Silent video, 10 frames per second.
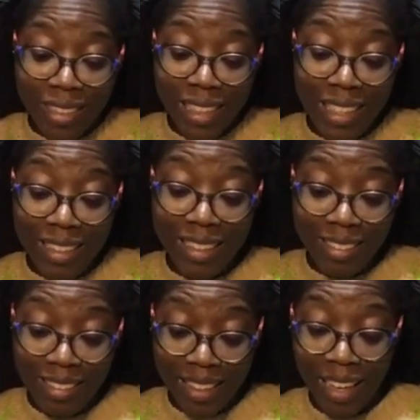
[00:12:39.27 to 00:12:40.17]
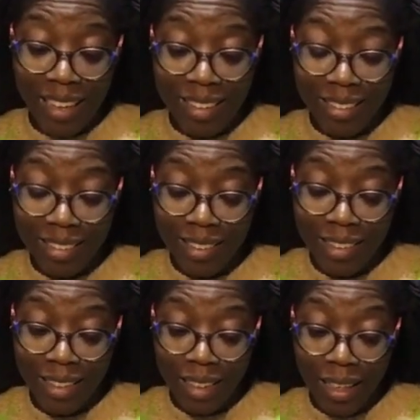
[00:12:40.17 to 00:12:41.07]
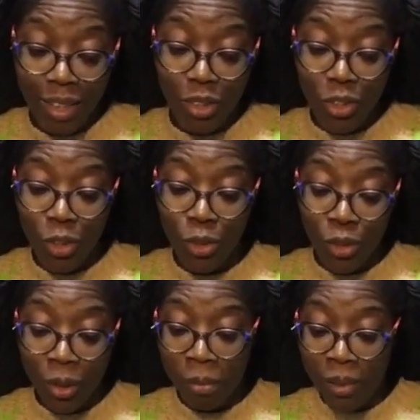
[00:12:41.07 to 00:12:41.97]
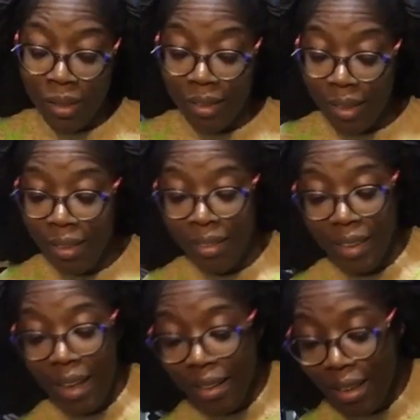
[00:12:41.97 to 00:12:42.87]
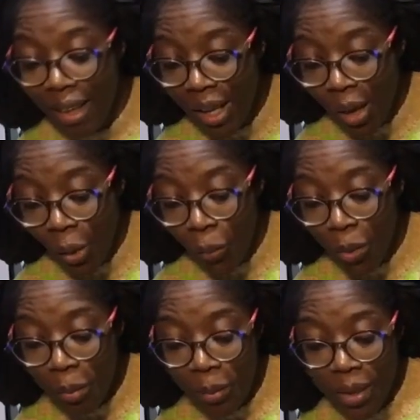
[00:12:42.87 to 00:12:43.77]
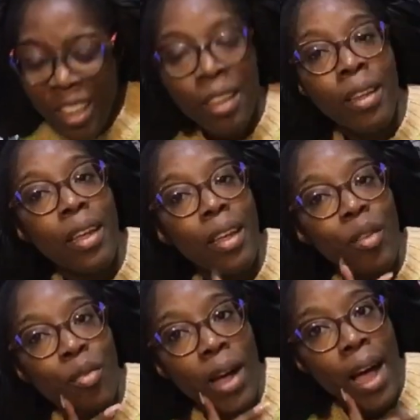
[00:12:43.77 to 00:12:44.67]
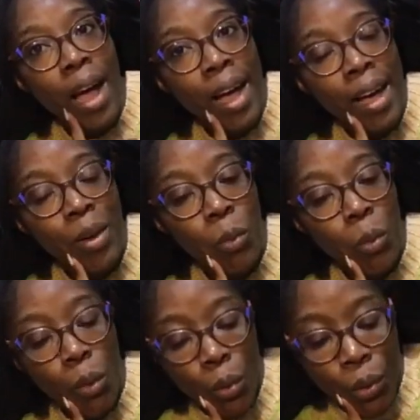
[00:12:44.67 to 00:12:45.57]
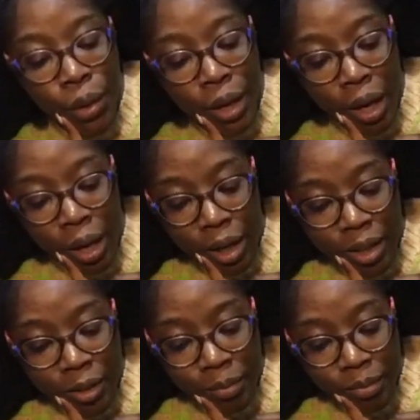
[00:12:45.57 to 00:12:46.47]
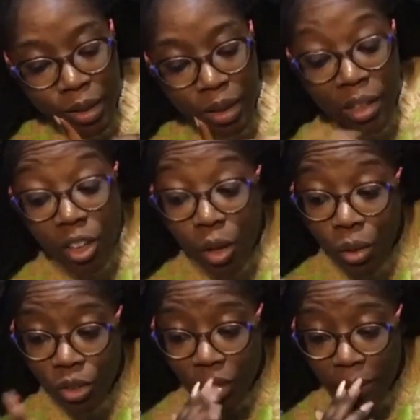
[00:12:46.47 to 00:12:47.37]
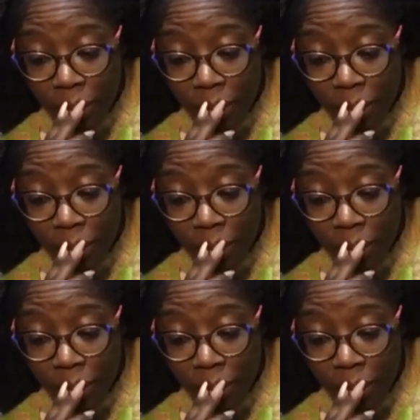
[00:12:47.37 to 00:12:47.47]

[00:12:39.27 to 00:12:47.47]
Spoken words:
in this case to complete this set would be if I would is a closure.